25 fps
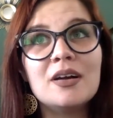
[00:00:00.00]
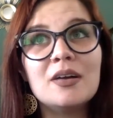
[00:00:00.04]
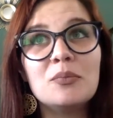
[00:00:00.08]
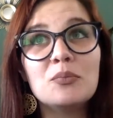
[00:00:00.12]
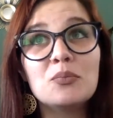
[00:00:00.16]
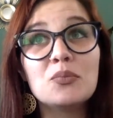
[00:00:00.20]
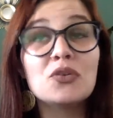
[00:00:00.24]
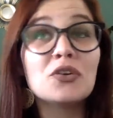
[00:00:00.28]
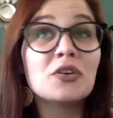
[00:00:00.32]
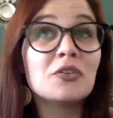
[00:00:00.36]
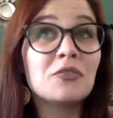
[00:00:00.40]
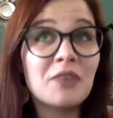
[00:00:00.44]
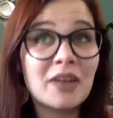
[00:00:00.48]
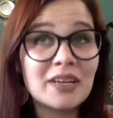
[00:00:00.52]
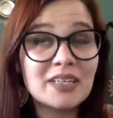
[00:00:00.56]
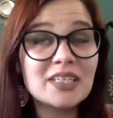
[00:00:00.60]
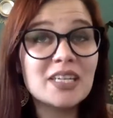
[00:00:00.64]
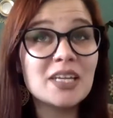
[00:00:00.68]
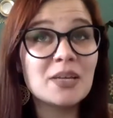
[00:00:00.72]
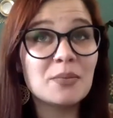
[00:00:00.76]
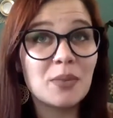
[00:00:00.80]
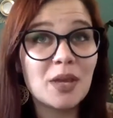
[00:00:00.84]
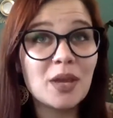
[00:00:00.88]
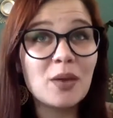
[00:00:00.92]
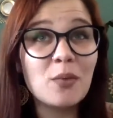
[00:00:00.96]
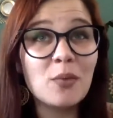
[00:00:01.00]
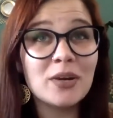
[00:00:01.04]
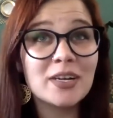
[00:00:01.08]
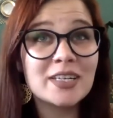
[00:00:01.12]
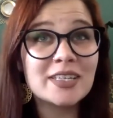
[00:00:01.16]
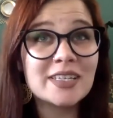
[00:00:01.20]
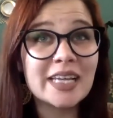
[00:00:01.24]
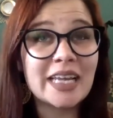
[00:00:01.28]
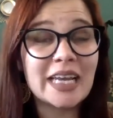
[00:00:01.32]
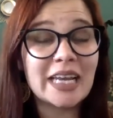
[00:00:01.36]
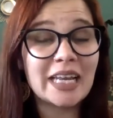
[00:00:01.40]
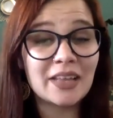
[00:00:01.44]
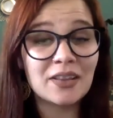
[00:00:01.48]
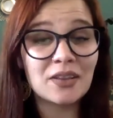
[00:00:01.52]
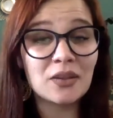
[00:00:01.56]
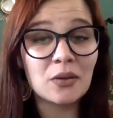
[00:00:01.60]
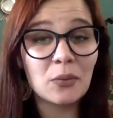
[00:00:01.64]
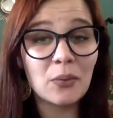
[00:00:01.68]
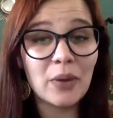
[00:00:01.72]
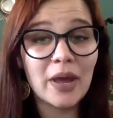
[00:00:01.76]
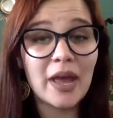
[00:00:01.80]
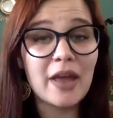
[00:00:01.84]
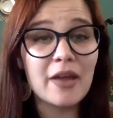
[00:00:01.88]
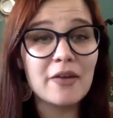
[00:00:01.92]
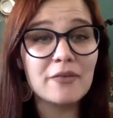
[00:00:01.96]
preventing me? What is getting in the
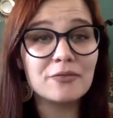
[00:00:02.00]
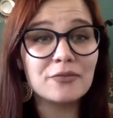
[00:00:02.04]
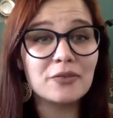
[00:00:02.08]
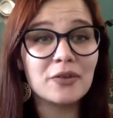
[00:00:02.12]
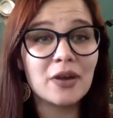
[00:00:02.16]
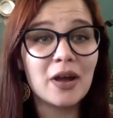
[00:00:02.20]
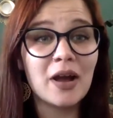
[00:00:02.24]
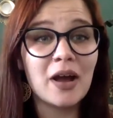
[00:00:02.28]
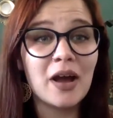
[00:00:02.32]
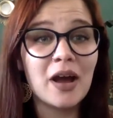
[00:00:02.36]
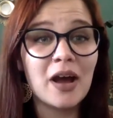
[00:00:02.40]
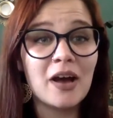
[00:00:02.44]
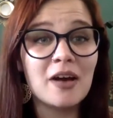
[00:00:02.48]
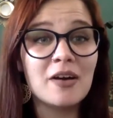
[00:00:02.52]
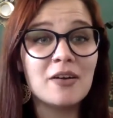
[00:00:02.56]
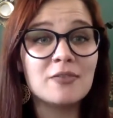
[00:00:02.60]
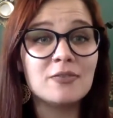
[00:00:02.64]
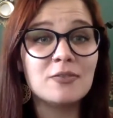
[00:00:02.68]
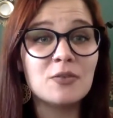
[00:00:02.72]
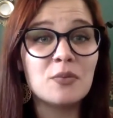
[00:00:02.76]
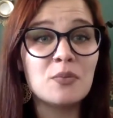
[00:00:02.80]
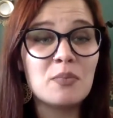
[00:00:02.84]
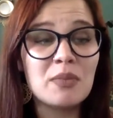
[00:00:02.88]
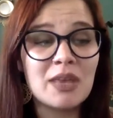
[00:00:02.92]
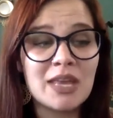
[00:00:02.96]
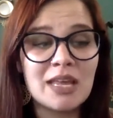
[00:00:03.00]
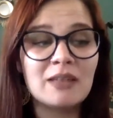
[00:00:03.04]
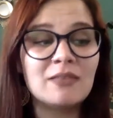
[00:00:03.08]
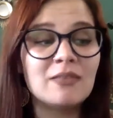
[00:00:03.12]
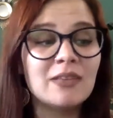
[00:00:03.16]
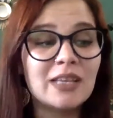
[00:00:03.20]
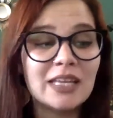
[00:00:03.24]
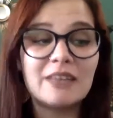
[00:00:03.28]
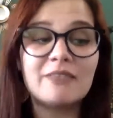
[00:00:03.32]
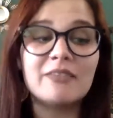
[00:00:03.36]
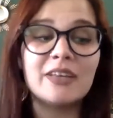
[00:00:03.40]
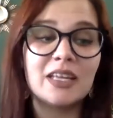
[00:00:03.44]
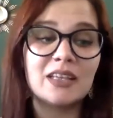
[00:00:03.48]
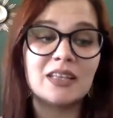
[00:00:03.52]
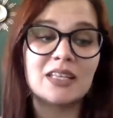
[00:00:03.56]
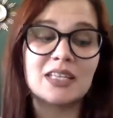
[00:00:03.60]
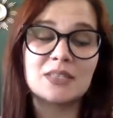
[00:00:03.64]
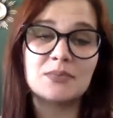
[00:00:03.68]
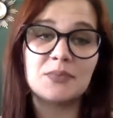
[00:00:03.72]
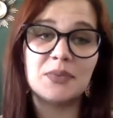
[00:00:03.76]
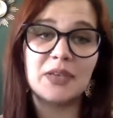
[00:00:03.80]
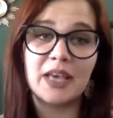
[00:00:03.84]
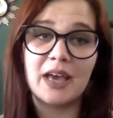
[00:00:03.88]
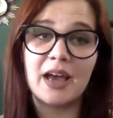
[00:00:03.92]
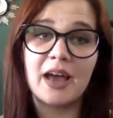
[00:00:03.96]
way of me leaving this
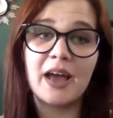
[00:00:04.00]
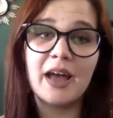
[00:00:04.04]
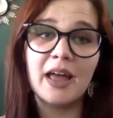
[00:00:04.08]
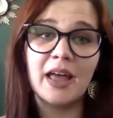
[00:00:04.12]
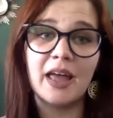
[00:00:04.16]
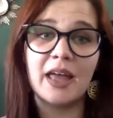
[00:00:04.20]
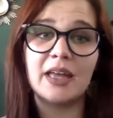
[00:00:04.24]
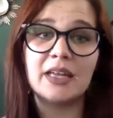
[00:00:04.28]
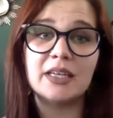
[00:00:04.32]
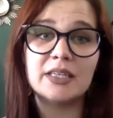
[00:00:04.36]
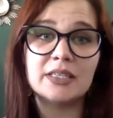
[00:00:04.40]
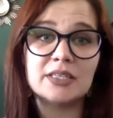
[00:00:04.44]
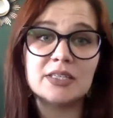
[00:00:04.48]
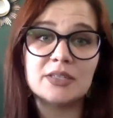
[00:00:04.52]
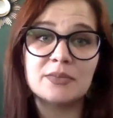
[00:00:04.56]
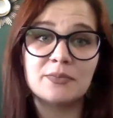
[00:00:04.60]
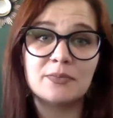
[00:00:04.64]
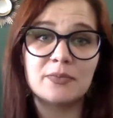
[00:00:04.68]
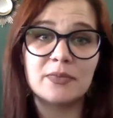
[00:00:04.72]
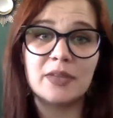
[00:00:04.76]
behind